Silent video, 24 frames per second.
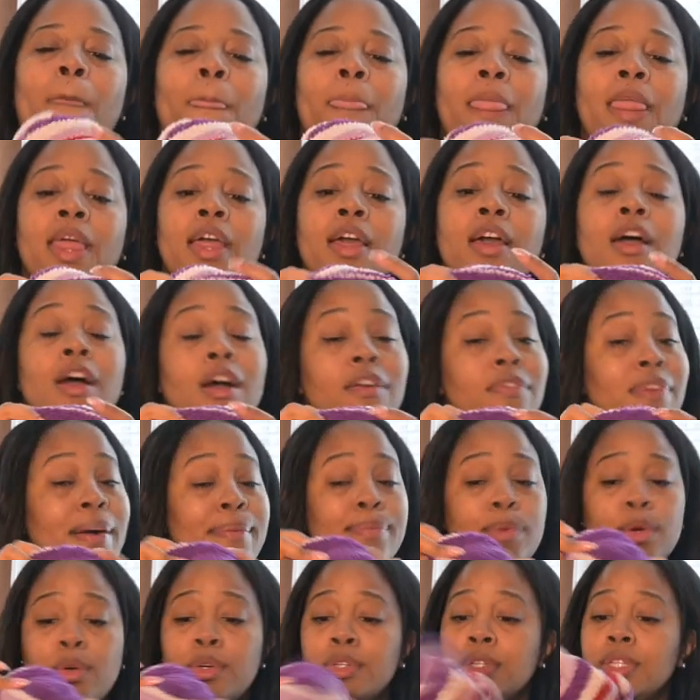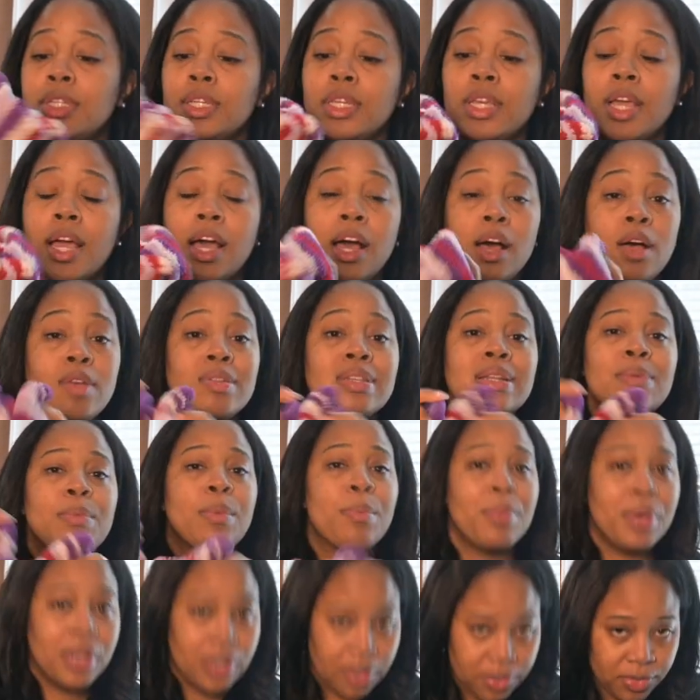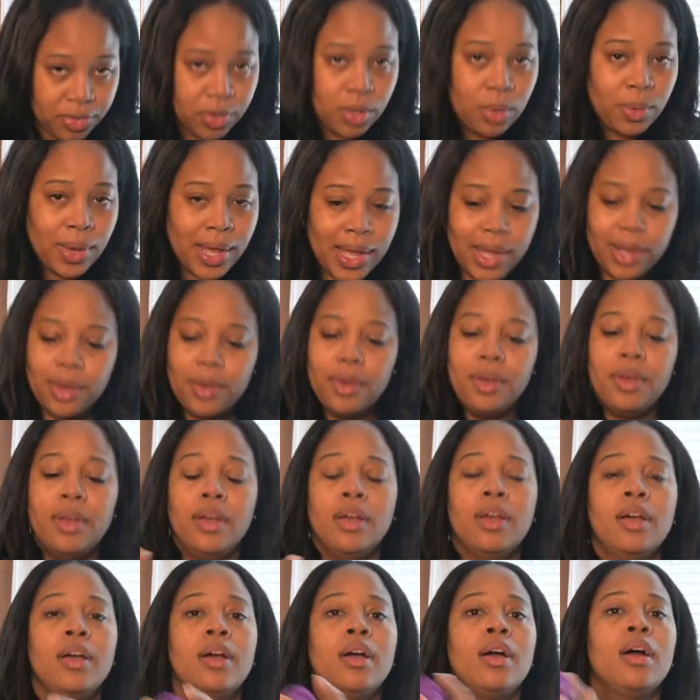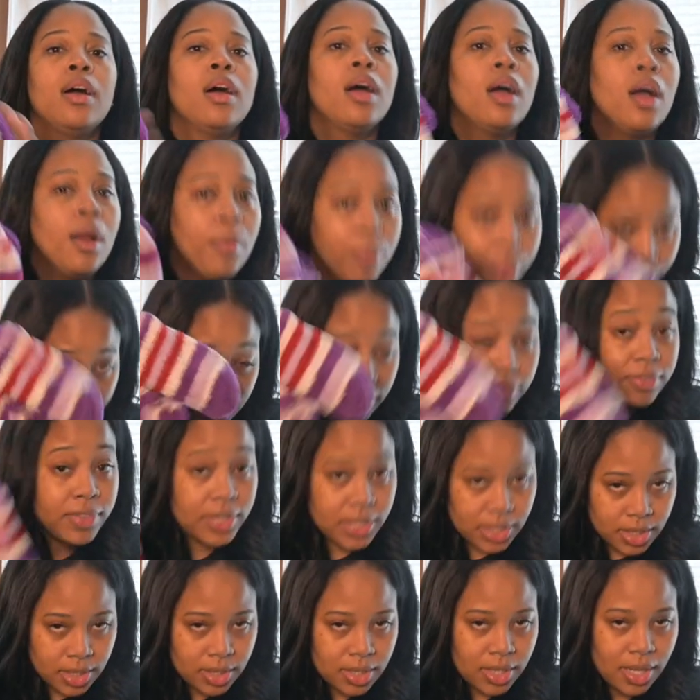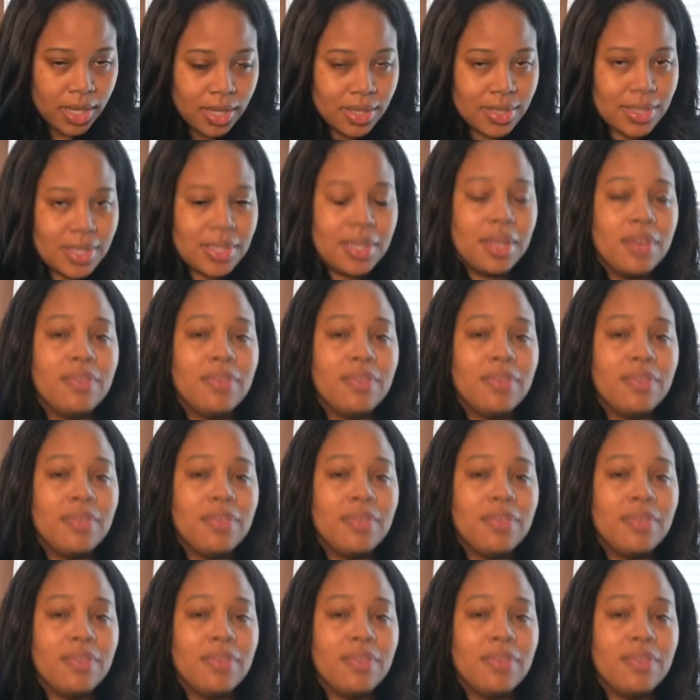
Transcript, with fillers: If I'm going to your house and I'm gonna be there for a while, I'm bringing fuzzy socks.